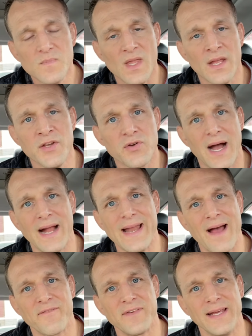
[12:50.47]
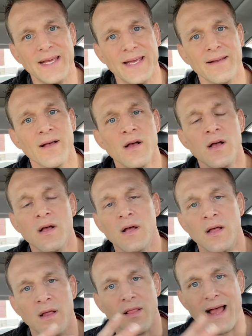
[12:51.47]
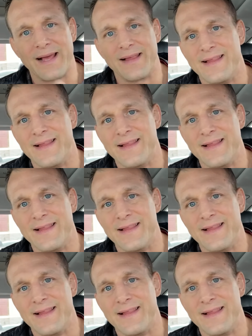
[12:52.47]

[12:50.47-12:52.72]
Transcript: and you kind of have to eat like